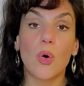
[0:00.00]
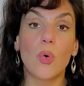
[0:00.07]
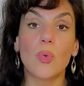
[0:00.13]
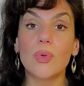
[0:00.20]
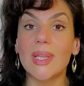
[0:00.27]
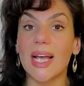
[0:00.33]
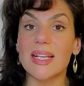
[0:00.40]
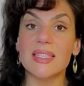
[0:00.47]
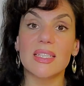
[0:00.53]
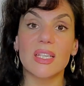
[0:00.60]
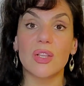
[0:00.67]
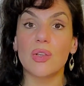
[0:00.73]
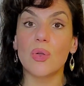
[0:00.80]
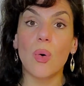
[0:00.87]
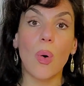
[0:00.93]
who
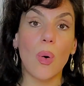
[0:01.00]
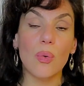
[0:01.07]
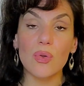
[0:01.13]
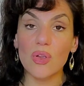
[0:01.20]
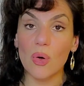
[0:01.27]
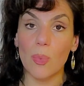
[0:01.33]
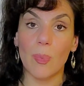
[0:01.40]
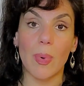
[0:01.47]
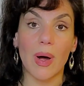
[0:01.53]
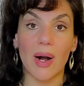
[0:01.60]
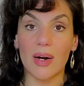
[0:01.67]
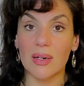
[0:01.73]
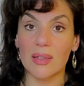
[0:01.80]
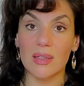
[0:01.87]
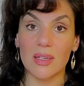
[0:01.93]
doesn't know your
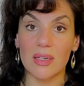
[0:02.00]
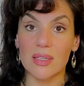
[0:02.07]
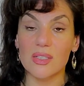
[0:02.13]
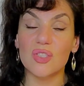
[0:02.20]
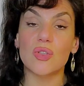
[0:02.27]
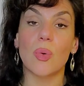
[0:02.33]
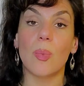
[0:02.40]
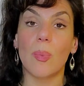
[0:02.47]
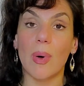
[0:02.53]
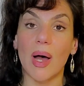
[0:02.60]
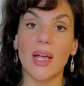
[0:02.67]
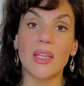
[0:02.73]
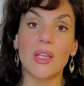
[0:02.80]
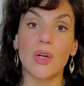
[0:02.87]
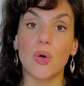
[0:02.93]
partner,
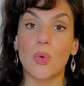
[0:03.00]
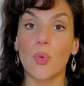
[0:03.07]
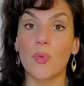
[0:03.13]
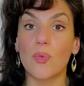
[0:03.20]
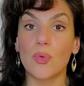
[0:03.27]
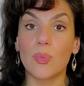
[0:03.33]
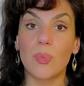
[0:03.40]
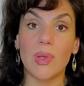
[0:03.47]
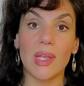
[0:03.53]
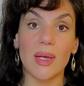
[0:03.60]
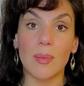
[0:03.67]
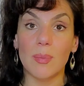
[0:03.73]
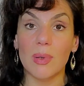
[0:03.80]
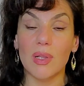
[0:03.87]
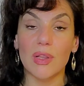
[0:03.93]
somebody who would be
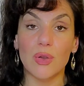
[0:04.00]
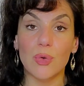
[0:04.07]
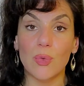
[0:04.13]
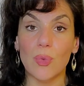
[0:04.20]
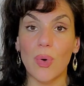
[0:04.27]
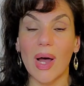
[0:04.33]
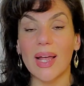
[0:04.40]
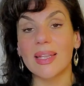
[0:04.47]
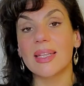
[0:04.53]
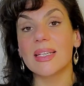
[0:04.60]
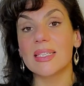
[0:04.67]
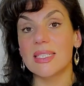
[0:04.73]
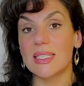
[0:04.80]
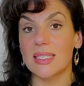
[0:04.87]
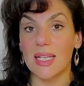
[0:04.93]
able to
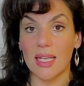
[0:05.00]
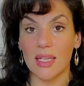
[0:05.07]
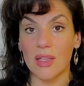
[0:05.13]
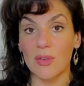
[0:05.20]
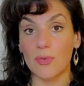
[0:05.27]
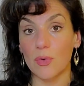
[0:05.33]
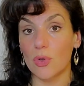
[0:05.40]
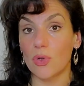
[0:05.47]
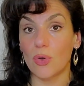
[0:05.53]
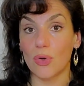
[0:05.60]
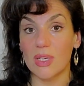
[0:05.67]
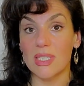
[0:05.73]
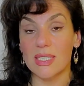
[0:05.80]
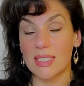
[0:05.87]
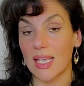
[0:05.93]
understand what
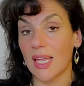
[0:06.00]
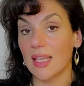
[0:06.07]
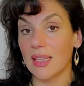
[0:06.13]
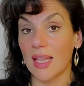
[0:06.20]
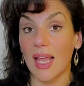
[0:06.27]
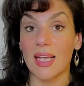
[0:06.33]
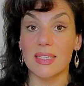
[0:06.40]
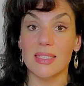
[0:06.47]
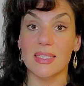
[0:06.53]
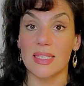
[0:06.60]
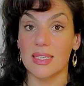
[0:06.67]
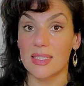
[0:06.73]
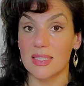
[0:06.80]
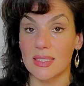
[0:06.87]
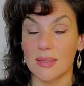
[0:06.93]
you are saying as
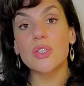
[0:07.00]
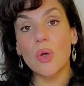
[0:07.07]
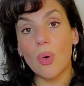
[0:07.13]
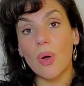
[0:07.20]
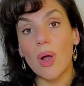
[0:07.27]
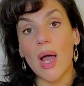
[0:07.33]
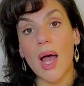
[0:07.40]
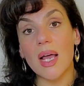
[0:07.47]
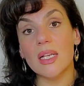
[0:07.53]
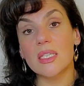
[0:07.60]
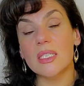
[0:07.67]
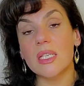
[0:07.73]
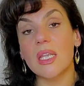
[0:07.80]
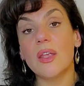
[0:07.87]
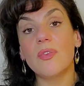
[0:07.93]
is. So
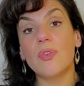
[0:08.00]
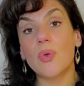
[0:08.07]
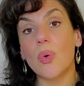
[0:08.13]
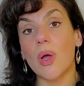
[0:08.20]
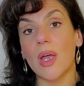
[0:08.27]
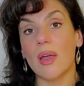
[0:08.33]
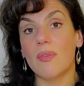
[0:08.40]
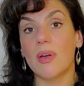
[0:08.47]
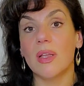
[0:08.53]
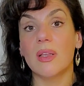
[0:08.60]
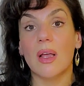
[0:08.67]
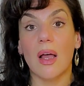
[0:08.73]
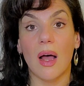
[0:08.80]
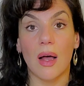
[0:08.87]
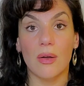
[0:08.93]
guys, if you ever
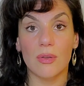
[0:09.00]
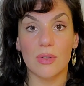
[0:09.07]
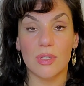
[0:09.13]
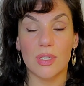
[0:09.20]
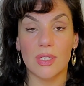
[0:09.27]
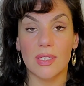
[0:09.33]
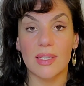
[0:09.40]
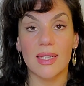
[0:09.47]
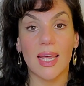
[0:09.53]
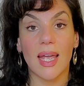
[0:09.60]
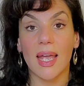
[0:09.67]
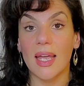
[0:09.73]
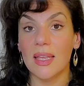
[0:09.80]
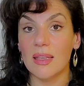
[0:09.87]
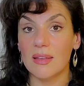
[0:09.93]
encountered
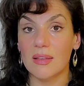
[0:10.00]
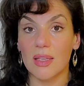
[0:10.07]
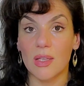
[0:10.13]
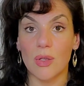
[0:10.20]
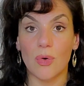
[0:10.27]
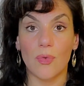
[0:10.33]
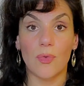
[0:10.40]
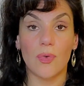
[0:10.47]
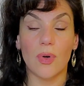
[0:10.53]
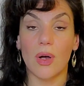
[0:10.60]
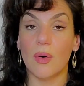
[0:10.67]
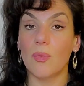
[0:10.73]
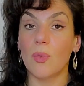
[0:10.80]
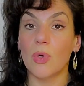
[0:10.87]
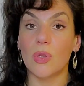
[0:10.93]
anything of
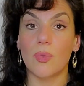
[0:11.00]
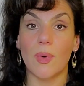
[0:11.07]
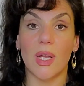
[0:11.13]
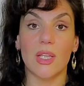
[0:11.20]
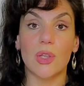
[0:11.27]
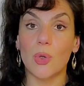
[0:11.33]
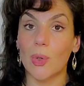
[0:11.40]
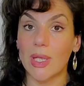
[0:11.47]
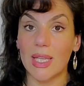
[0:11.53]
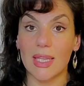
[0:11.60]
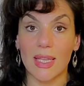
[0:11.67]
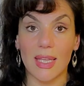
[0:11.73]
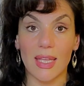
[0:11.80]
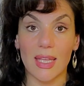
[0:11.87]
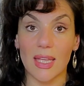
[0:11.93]
what we are
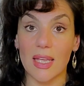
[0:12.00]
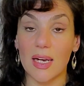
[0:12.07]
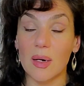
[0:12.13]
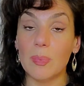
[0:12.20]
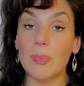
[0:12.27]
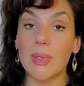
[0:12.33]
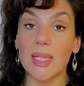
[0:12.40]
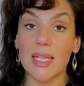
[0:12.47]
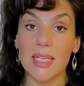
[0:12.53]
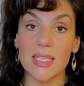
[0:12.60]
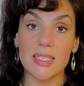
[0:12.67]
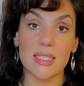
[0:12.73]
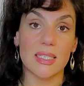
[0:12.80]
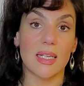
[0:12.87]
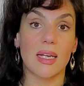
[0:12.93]
talking here,
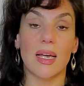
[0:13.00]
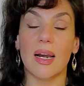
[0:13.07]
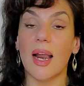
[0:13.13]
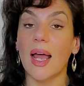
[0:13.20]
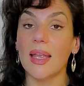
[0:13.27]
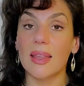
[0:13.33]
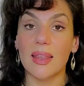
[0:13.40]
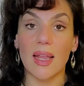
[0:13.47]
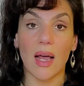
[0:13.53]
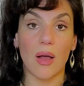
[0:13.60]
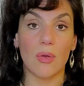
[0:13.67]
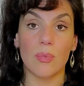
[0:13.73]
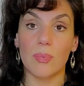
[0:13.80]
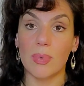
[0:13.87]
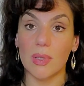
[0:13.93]
please write
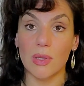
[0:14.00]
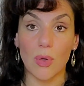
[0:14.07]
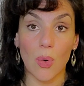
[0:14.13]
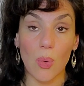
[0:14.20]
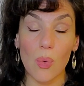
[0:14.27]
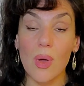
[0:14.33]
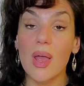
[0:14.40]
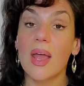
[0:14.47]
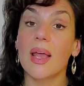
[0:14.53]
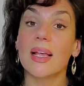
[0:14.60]
down below,